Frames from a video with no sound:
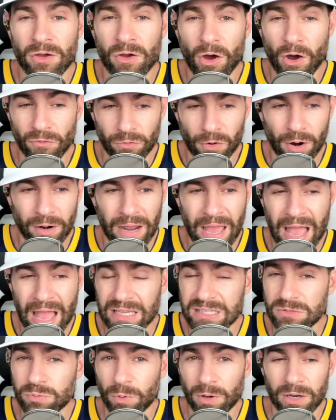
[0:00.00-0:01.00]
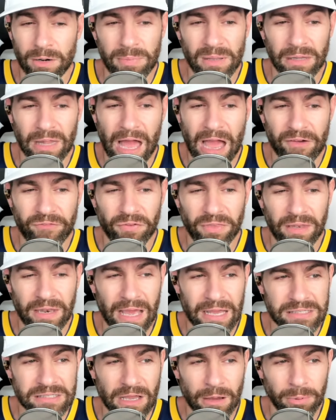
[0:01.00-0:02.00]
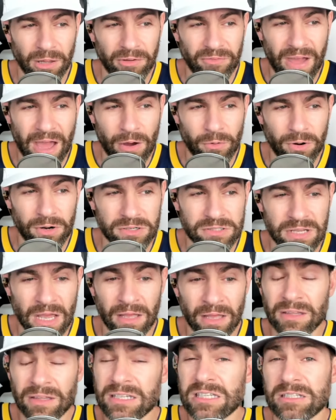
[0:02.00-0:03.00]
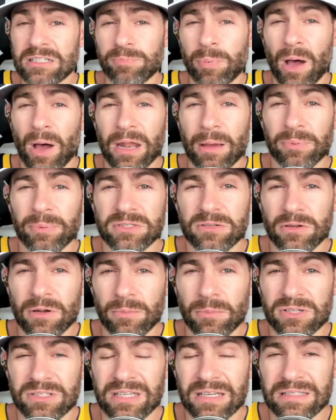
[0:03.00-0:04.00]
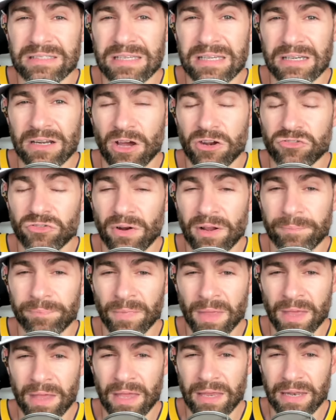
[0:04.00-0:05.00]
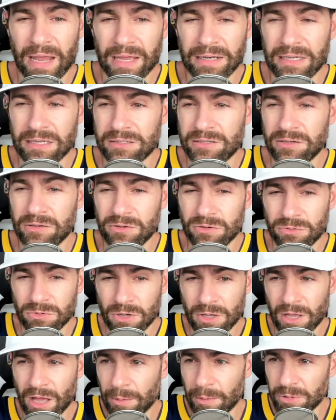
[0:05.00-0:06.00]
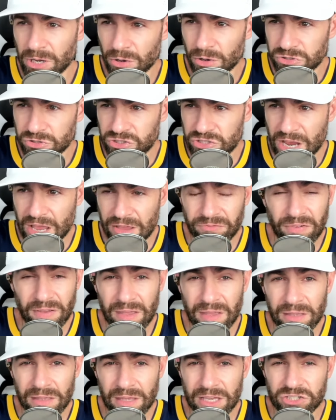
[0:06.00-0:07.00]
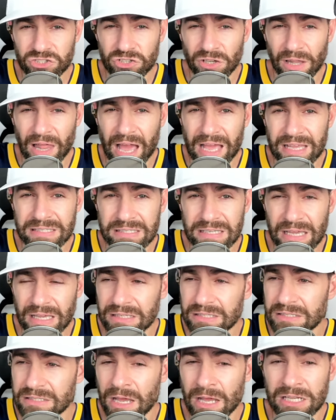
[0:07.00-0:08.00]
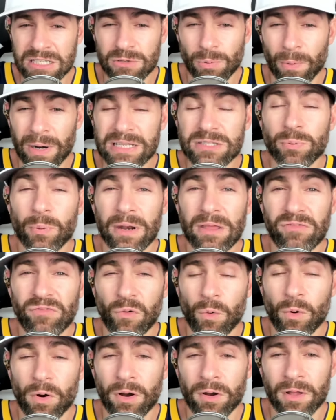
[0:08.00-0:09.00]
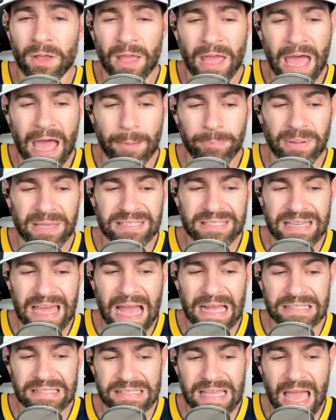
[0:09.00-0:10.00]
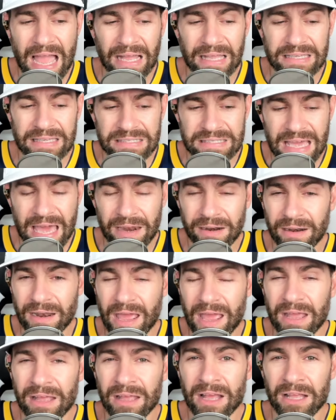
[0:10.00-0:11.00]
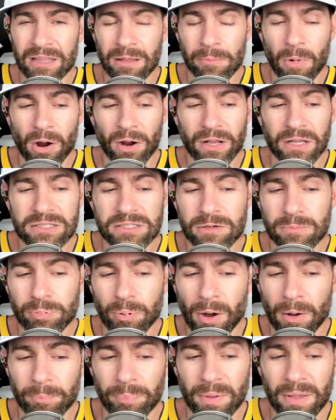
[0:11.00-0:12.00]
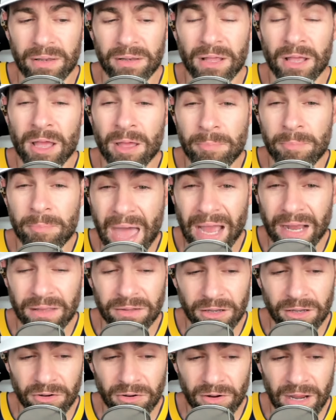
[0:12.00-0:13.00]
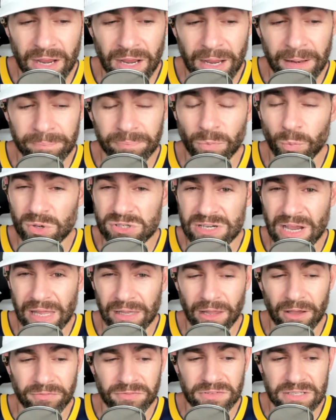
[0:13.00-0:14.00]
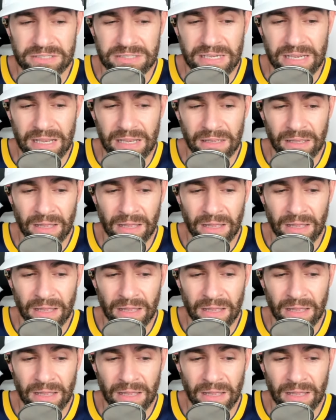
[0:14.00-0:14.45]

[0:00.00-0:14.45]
Over on X, we're going to be live for the next couple of hours. This is pod episode number 1692. I'm your host, JV. It's July 6, 2024. Happy Sat Stacking Saturday. The markets are pumping, back in the green, which I love to see.